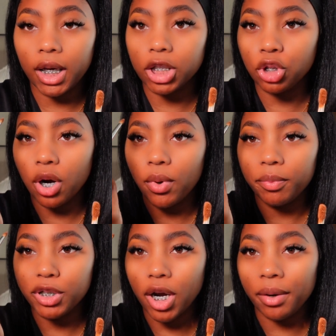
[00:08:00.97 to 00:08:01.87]
Because you don't want
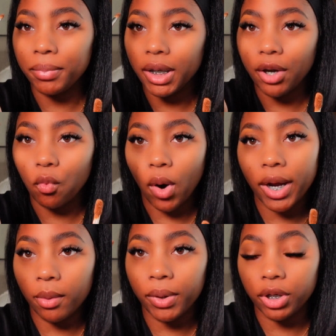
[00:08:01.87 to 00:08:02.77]
to be trying to blend
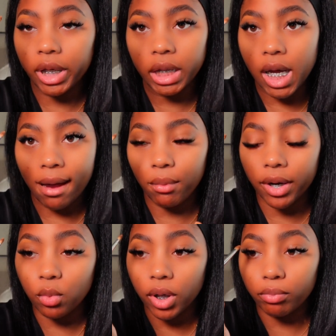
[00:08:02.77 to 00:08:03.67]
right up underneath the
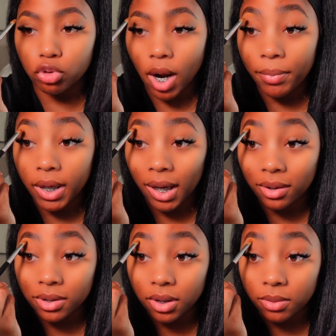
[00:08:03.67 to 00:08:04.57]
eyebrow. You want to drop it
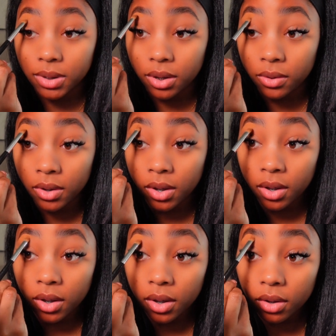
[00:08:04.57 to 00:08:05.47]
down some. So
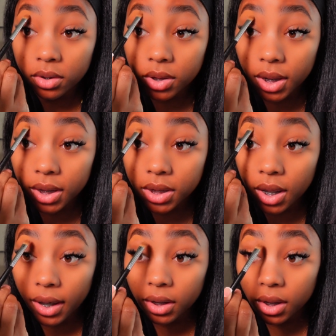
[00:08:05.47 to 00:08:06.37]
just
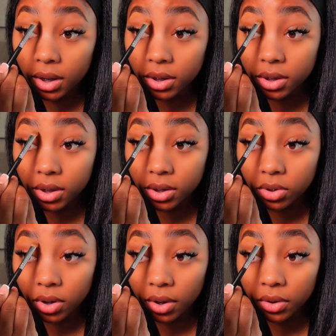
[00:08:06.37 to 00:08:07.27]
like this, just
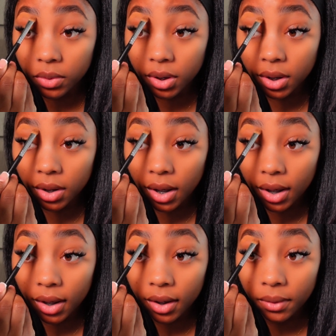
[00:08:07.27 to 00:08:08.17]
draw you a little
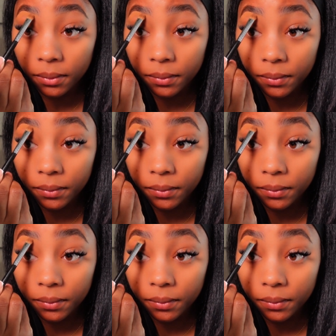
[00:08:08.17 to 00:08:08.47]
line.